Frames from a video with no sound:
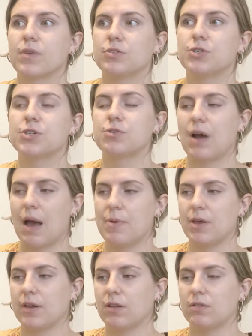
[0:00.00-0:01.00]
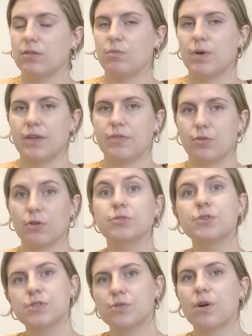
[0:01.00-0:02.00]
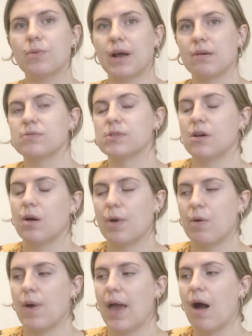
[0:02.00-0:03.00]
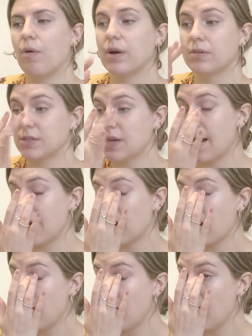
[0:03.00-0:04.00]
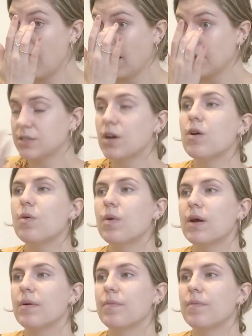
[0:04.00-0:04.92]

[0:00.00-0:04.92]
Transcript: just grabbing like a little one at the grocery store when I was on my way out when I was tired. So